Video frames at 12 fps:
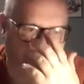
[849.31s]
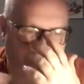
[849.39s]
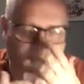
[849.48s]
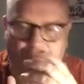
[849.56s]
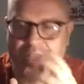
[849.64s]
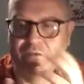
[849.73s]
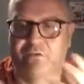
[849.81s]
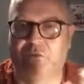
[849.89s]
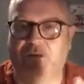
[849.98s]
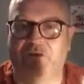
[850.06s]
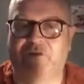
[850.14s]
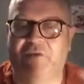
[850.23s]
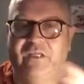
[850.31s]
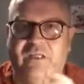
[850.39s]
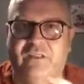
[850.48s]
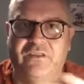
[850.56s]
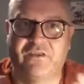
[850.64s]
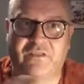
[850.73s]
Even if there's only
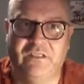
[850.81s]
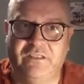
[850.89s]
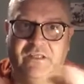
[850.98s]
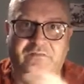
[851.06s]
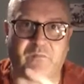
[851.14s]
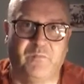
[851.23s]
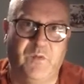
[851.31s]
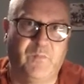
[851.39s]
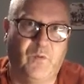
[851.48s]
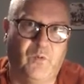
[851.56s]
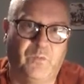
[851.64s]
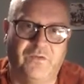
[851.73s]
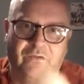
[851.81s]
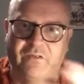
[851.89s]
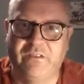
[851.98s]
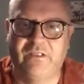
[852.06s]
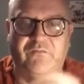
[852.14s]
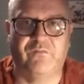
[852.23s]
three, it's three different people with
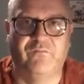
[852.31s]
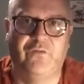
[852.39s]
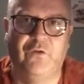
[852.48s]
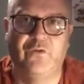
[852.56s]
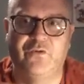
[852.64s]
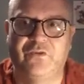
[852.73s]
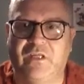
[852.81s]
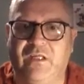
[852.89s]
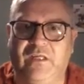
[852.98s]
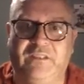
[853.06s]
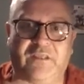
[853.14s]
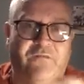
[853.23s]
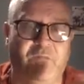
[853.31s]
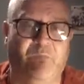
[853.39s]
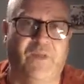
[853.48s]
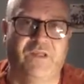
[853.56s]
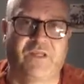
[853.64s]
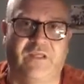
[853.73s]
three different views,
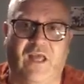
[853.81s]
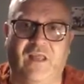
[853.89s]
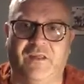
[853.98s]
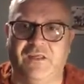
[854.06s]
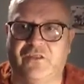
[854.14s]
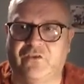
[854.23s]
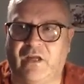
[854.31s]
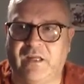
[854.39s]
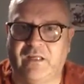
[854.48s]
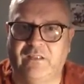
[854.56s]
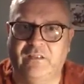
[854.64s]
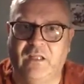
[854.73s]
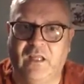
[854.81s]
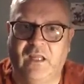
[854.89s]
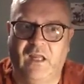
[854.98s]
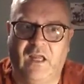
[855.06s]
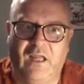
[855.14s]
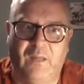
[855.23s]
different personalities trying
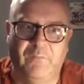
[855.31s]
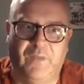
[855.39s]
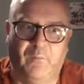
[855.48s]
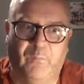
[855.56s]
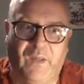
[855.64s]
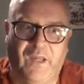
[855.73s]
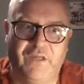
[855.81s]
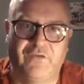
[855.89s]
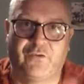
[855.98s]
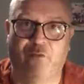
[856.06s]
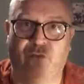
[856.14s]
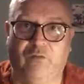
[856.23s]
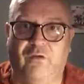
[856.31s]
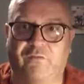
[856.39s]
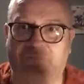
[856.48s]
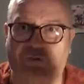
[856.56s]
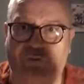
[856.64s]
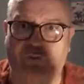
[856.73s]
their best through
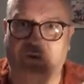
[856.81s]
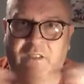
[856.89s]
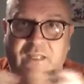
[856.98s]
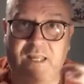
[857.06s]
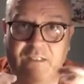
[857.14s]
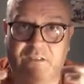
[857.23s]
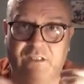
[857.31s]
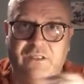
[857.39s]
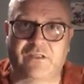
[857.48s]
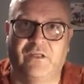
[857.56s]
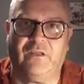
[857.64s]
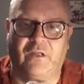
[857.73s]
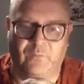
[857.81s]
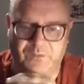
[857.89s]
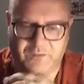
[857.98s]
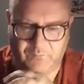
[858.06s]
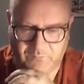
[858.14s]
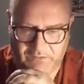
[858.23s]
love to connect to each other,
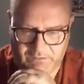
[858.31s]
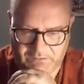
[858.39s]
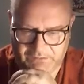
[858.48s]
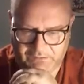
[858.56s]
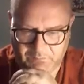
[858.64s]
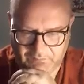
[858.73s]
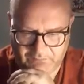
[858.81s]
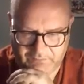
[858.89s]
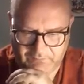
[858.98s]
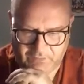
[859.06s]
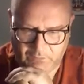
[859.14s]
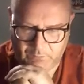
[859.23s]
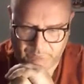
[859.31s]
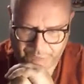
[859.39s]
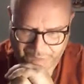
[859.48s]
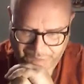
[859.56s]
which can be extremely difficult.